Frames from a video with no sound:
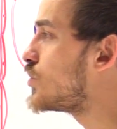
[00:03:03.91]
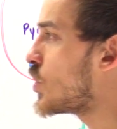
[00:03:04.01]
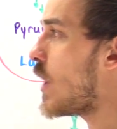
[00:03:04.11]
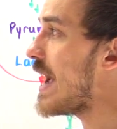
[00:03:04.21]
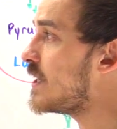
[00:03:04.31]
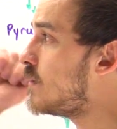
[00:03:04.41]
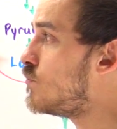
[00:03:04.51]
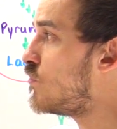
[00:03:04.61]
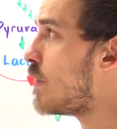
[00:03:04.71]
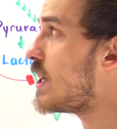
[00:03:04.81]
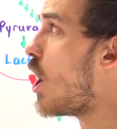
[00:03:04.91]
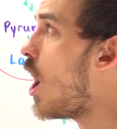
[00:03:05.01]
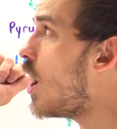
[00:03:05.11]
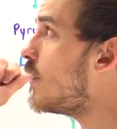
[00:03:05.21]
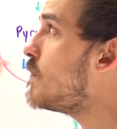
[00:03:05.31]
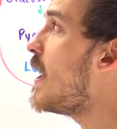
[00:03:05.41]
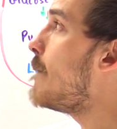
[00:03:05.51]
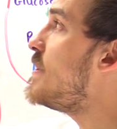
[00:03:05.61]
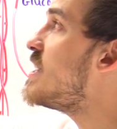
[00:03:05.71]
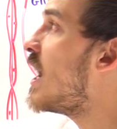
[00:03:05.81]
So I can move my arm
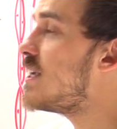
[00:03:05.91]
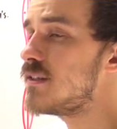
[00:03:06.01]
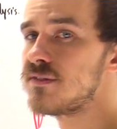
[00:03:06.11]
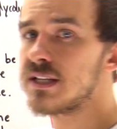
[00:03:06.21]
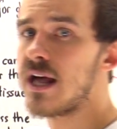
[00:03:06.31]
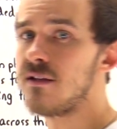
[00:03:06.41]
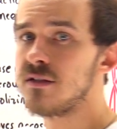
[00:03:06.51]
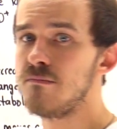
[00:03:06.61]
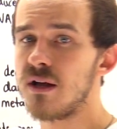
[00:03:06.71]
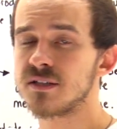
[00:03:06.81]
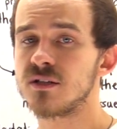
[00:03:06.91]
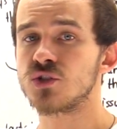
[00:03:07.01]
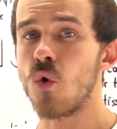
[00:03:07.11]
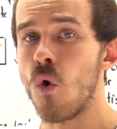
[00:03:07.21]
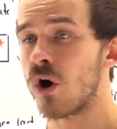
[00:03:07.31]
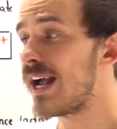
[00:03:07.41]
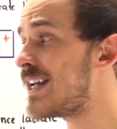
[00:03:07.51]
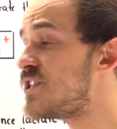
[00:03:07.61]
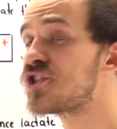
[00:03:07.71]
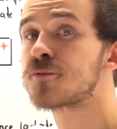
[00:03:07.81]
because of skeletal muscles or I
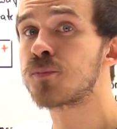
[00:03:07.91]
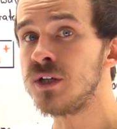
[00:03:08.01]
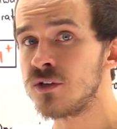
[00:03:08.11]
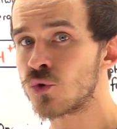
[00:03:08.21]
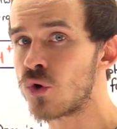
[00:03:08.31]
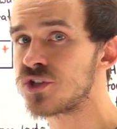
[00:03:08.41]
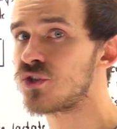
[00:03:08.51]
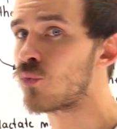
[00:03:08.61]
can sprint across the